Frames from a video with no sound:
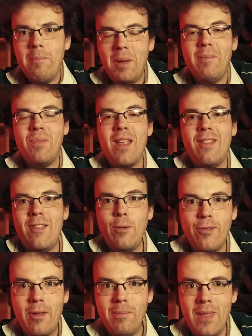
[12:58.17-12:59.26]
But it's still
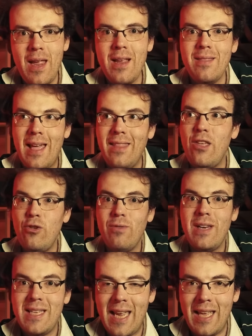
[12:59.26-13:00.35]
something that they should
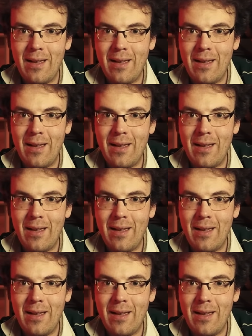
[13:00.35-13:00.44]
really take